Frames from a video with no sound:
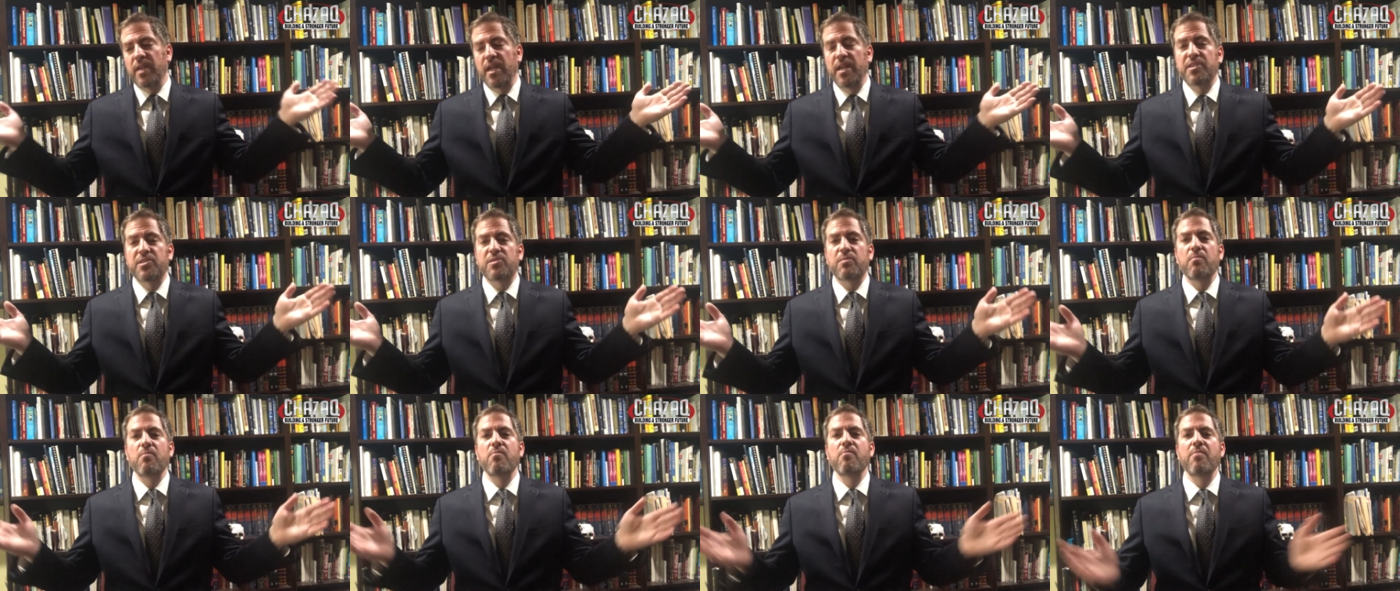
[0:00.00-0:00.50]

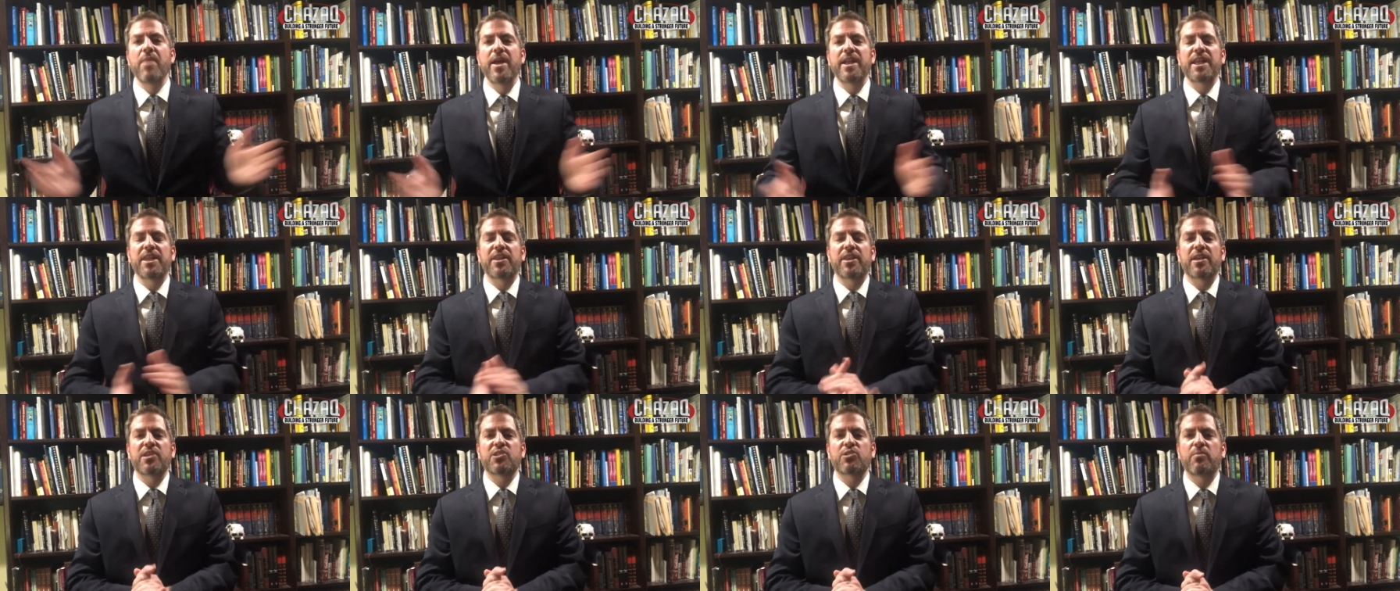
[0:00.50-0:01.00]
It's
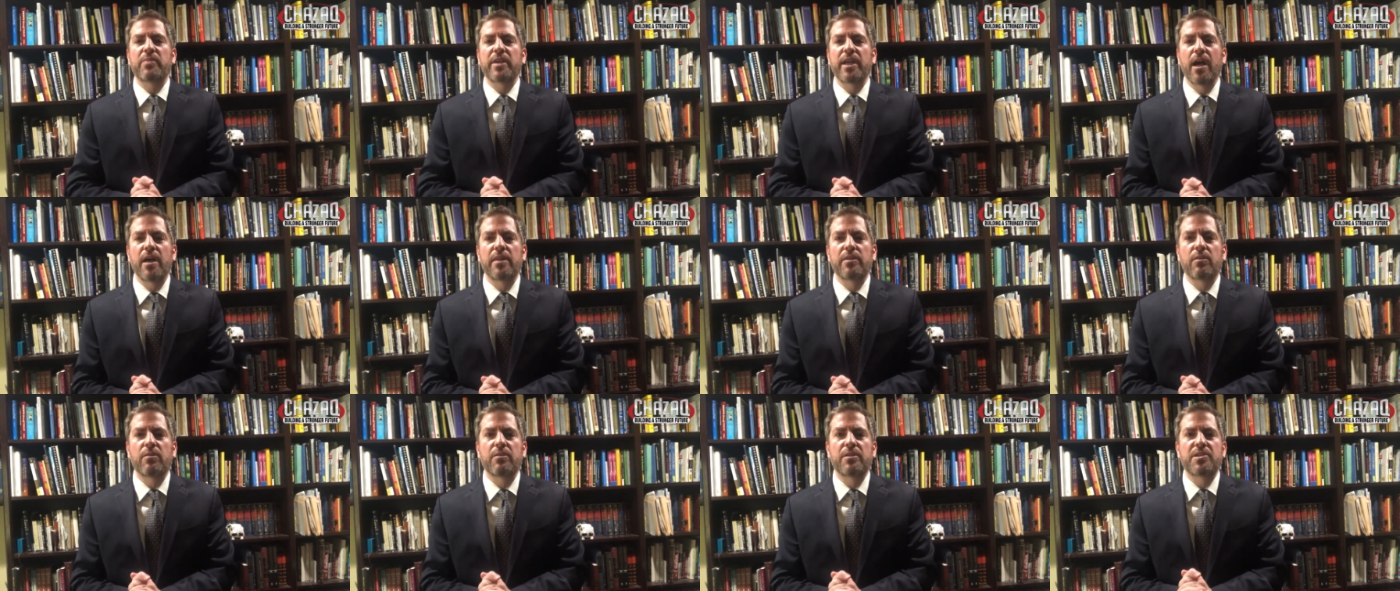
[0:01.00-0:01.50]
many things are
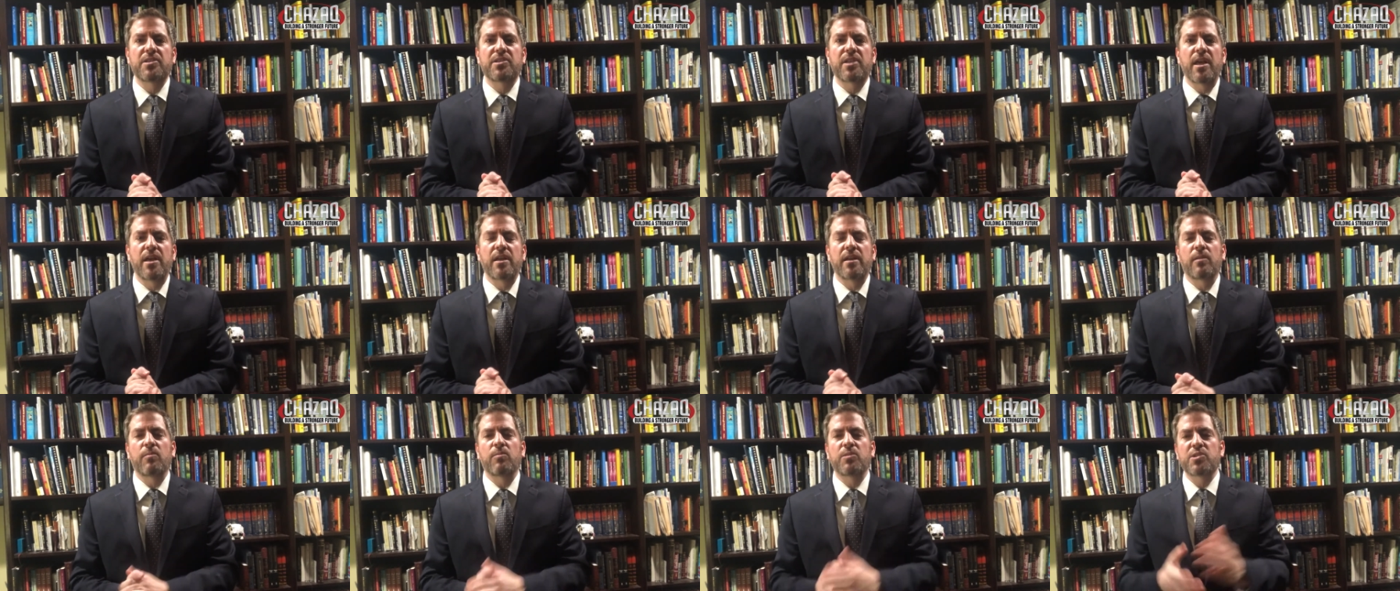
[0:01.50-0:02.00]
beyond our
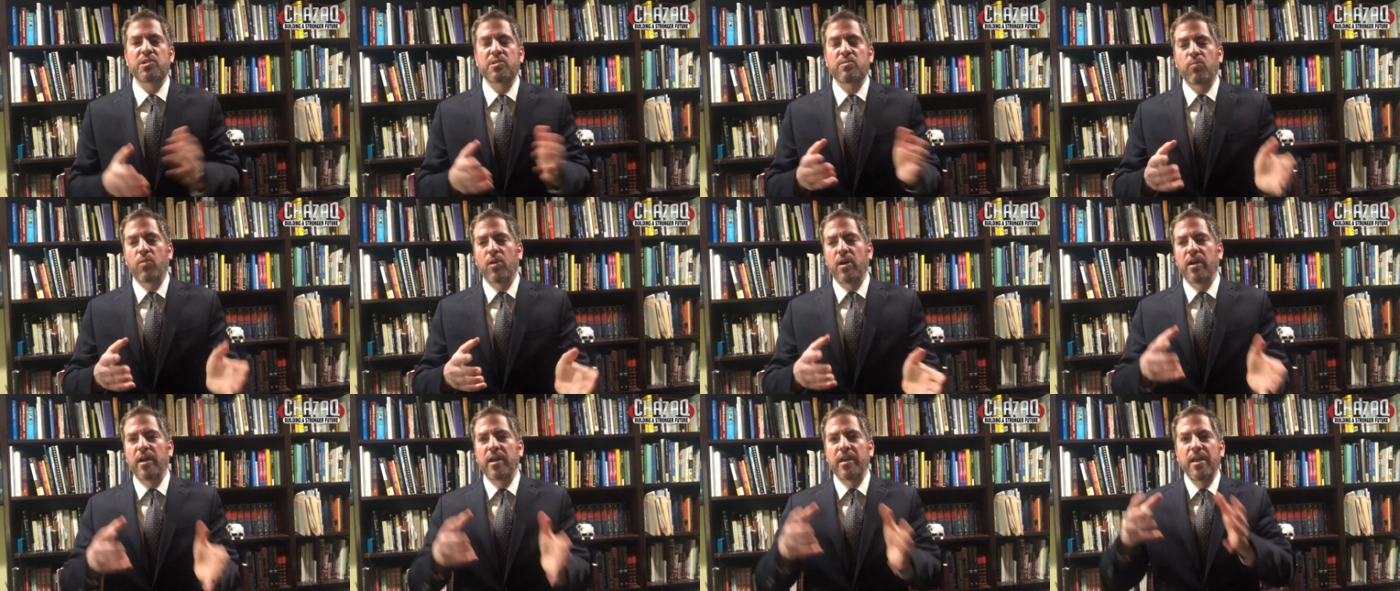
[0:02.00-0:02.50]
understanding, which is
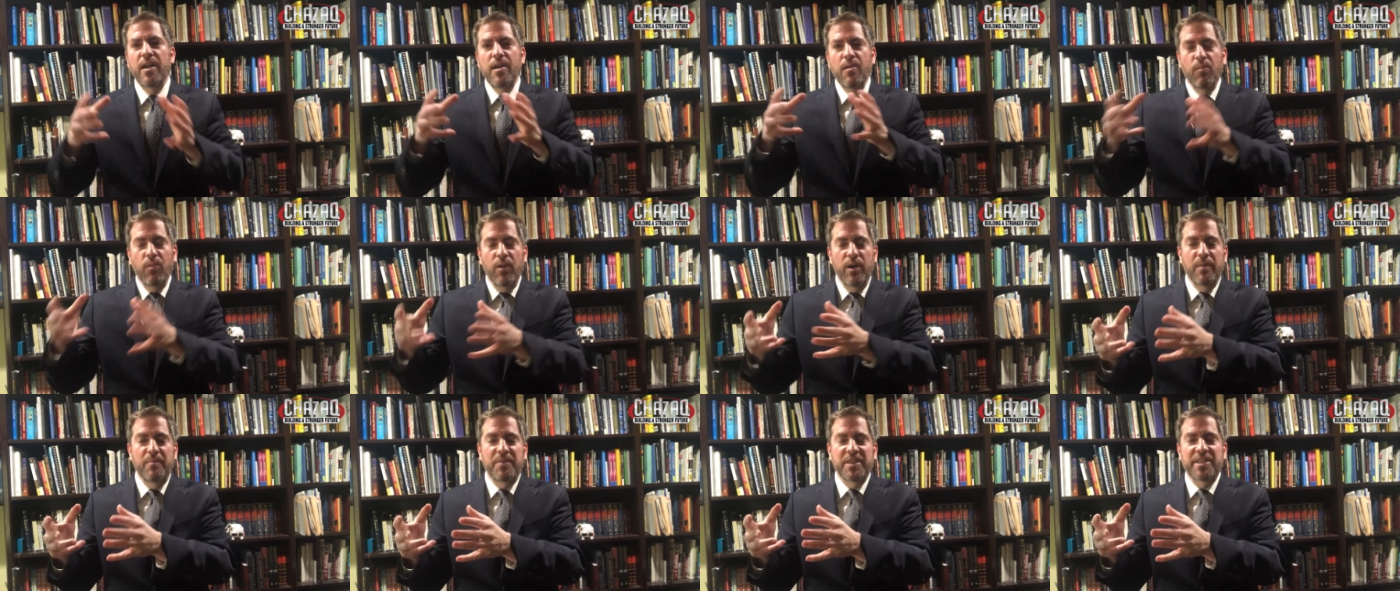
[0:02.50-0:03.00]
where
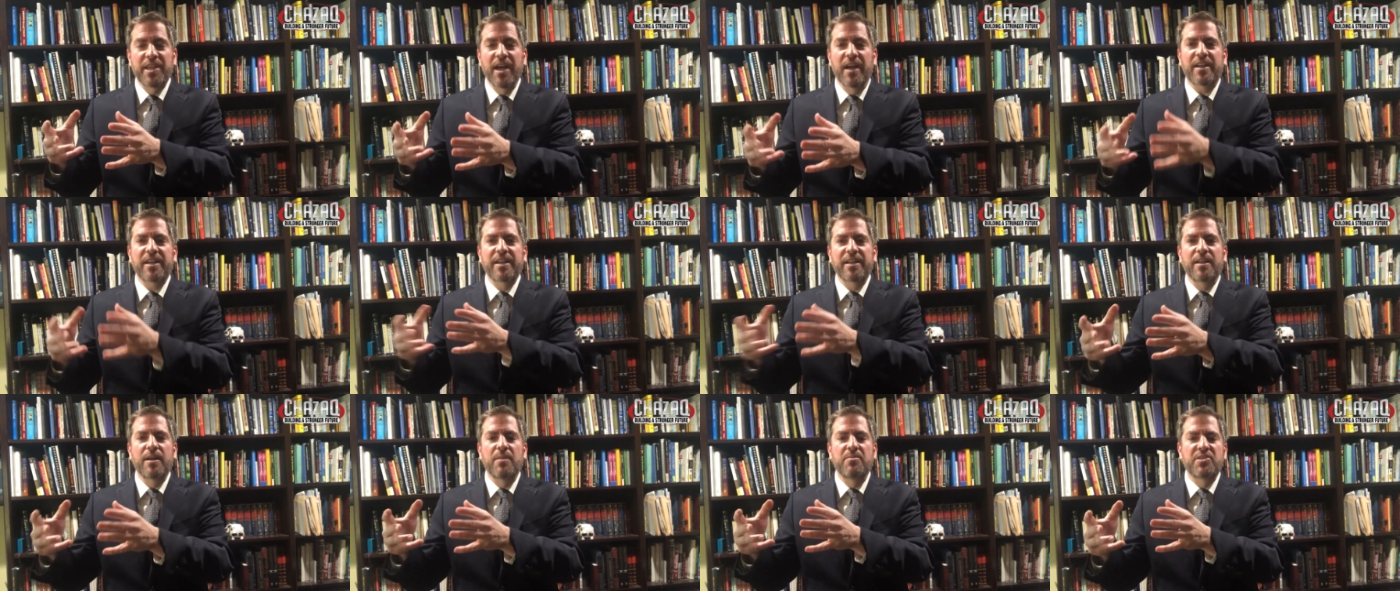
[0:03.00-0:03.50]

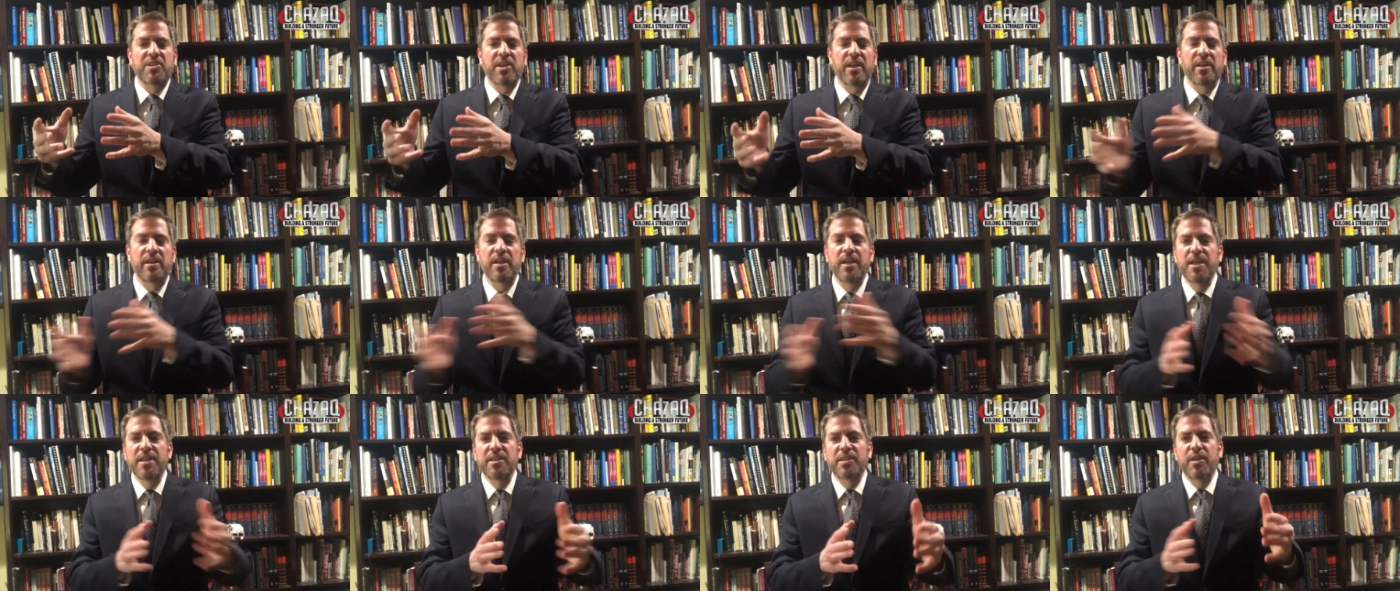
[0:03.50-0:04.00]
Betuchen comes
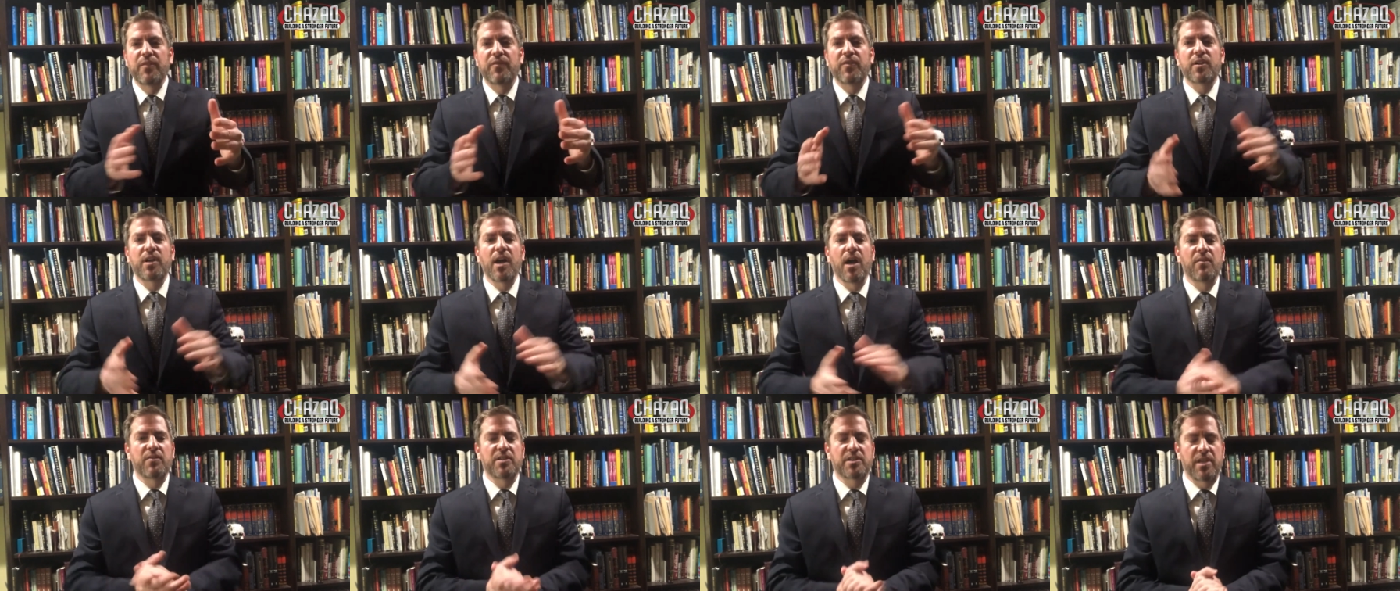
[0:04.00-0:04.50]
in.
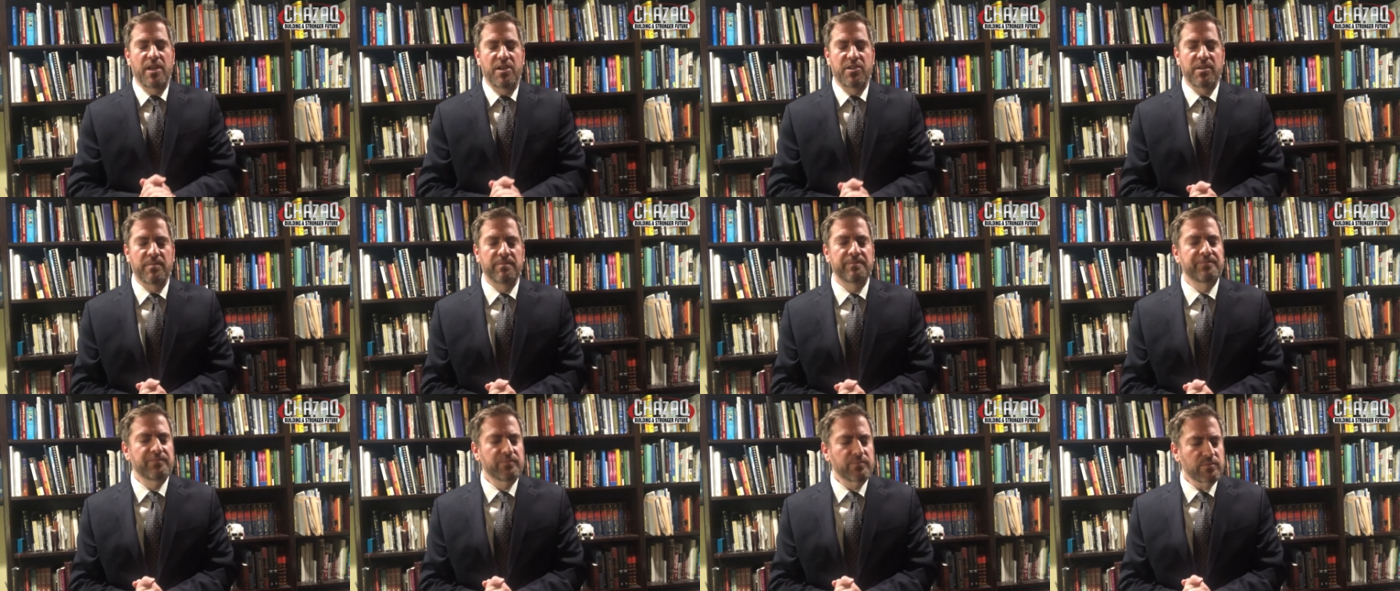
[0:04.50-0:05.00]
Different
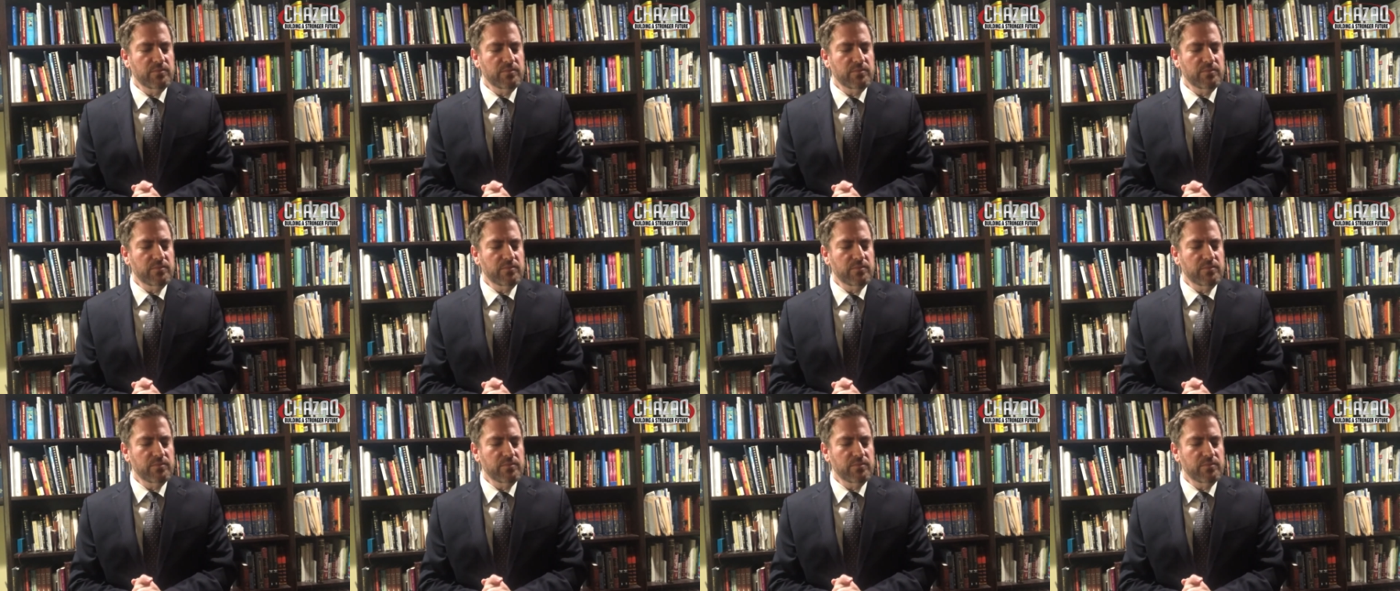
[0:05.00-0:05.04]
conversation.